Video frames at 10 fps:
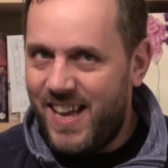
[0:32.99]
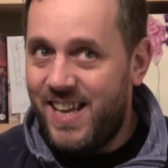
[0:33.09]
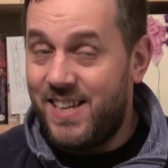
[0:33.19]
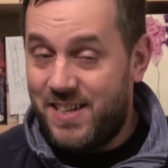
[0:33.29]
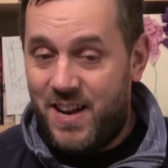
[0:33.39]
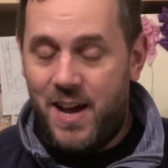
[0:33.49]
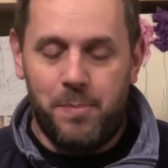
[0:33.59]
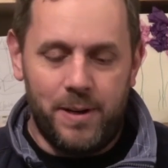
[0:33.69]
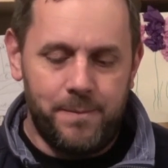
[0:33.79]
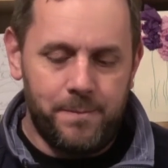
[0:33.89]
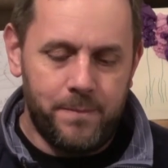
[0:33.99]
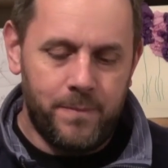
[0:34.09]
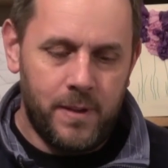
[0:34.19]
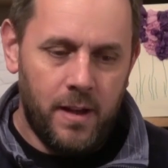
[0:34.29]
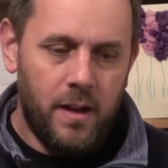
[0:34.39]
it didn't
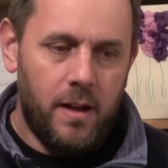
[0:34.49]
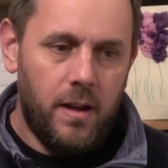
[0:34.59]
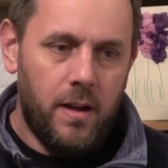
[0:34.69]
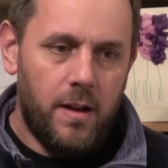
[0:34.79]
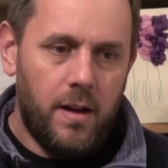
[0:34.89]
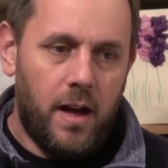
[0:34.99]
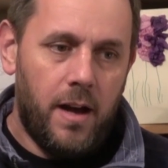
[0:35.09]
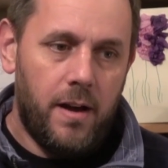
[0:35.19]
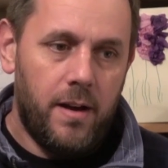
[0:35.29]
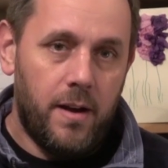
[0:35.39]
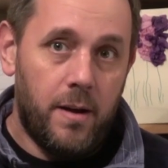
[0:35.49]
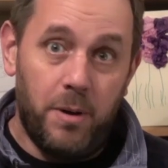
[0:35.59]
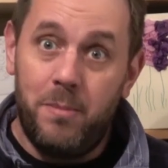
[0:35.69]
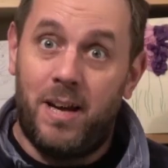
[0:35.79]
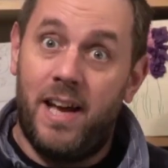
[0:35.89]
happen.
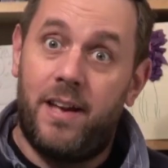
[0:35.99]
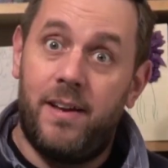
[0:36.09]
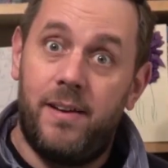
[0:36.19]
Broke my leg,